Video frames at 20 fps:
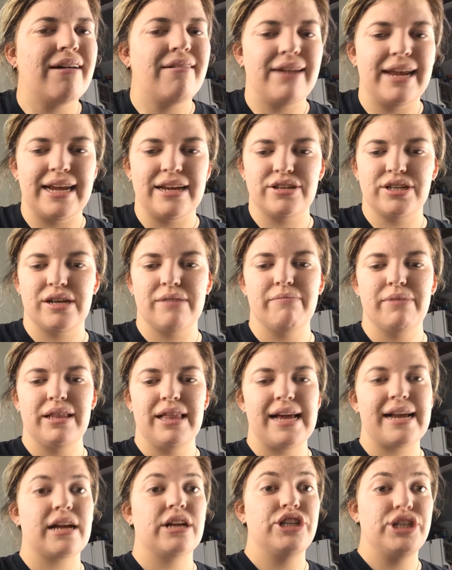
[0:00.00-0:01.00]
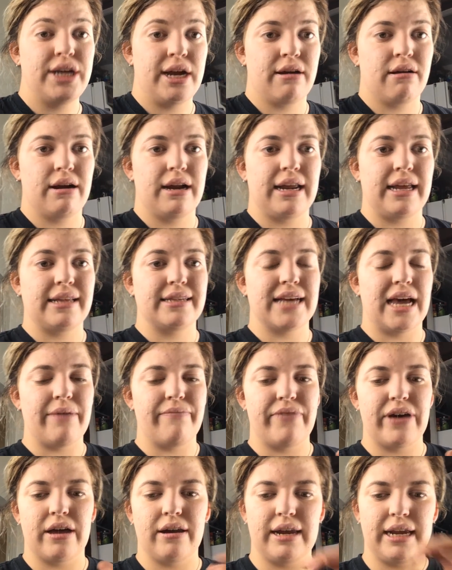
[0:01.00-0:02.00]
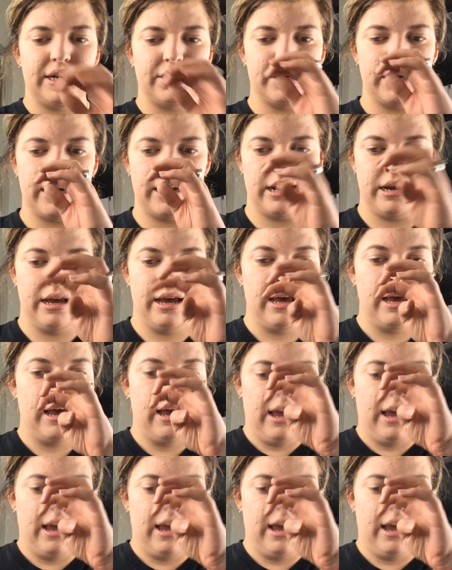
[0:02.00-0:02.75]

foundation, but like a charity type foundation,